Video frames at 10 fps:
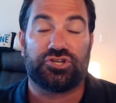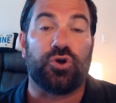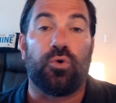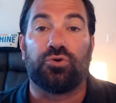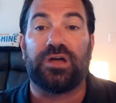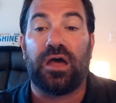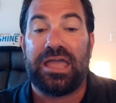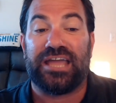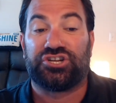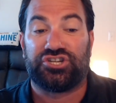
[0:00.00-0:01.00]
sold,
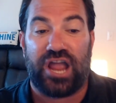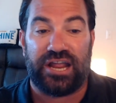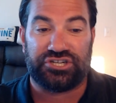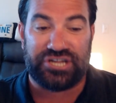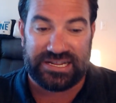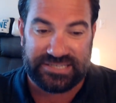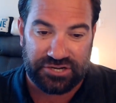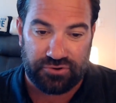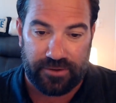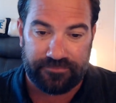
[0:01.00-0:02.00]
exchanged, etc.